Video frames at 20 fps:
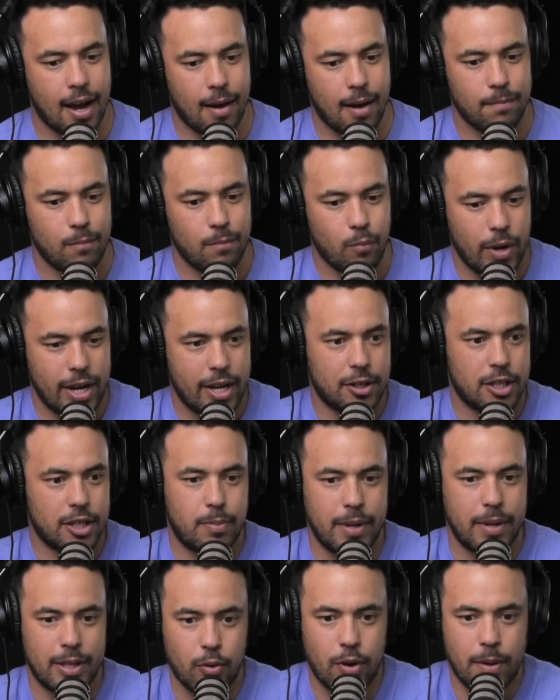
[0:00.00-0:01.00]
we could just be
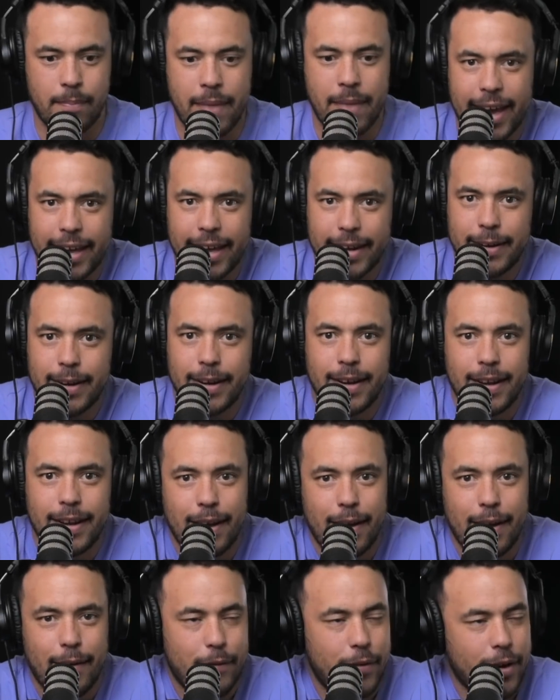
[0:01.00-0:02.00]
doing mad
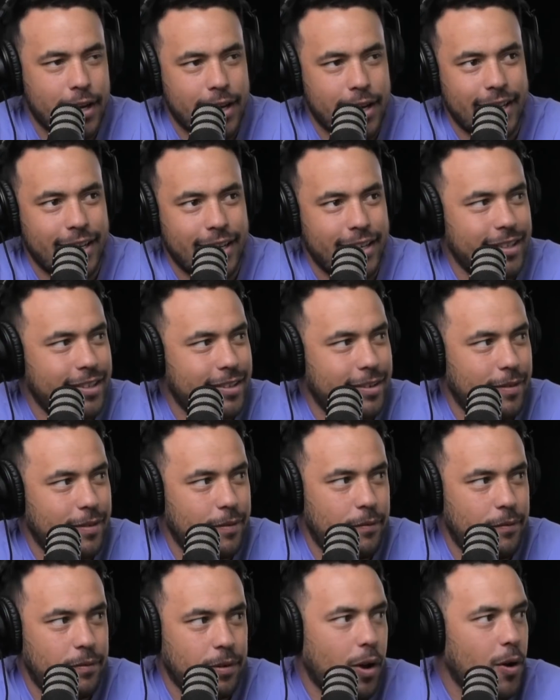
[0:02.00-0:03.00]
fucking
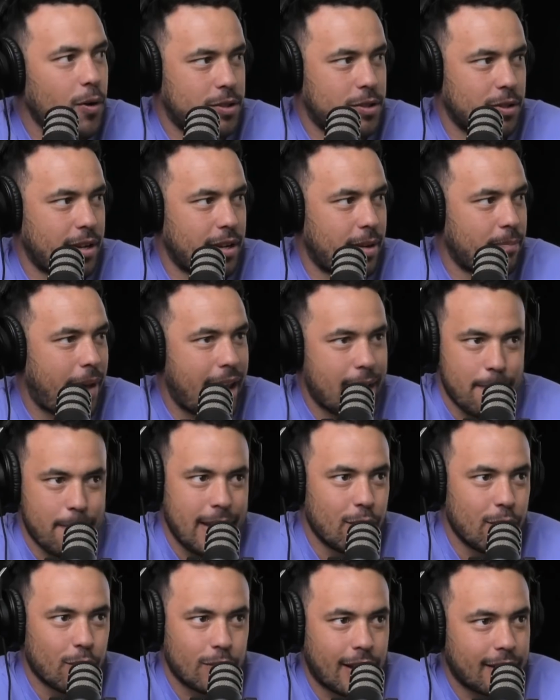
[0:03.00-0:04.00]
vlogs and make me look
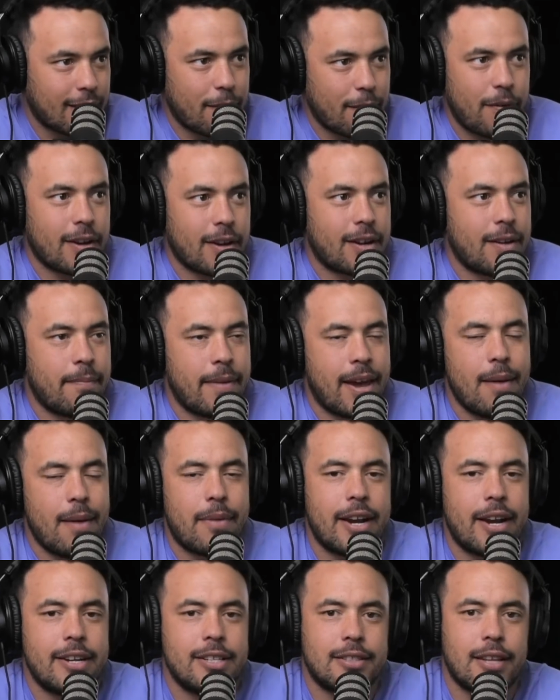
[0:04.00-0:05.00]
like the fucking man, but I
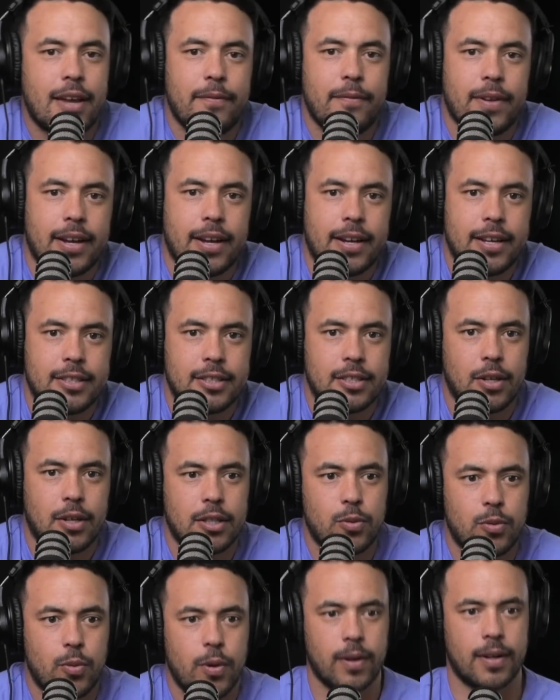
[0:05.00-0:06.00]
just don't feel like it's
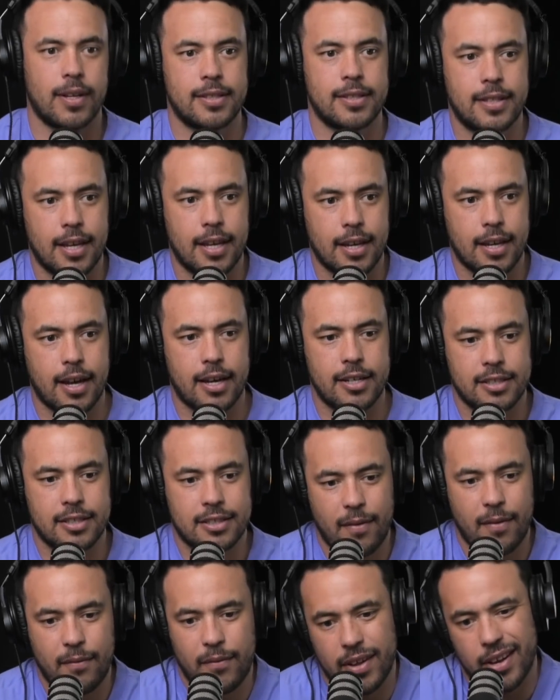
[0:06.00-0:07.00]
realistic. I just don't
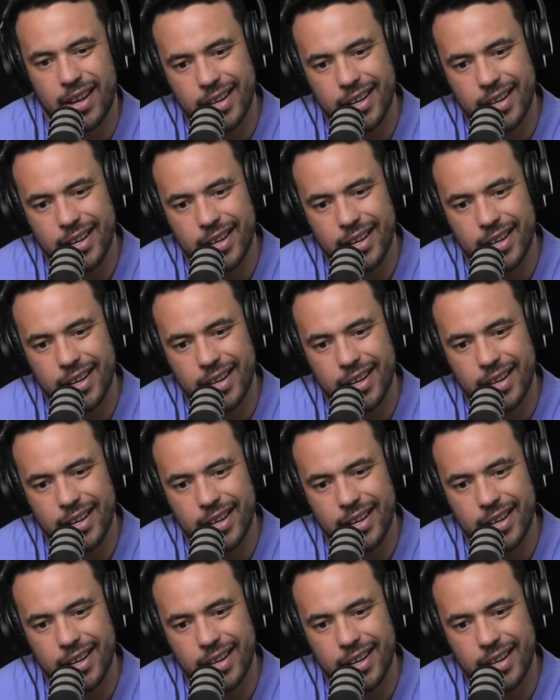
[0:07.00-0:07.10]
feel like